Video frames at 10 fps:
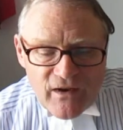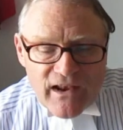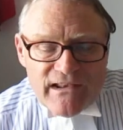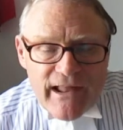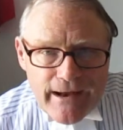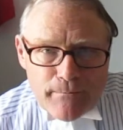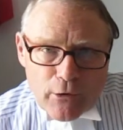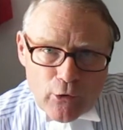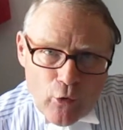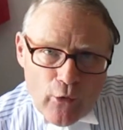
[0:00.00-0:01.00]
labour
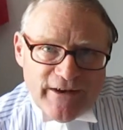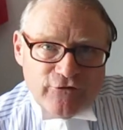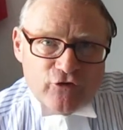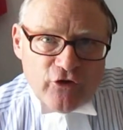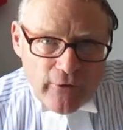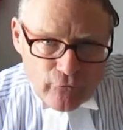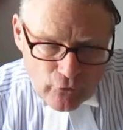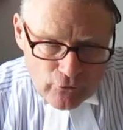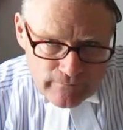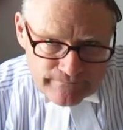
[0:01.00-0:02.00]
law in
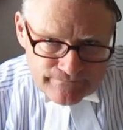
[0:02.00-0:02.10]
general,